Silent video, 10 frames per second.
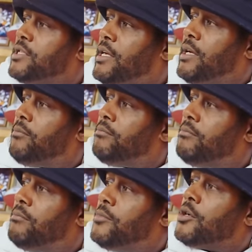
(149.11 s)
want to see him.
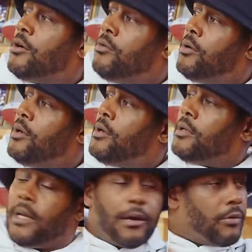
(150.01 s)
So
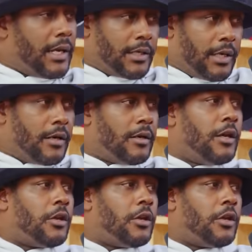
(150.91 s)
that right there,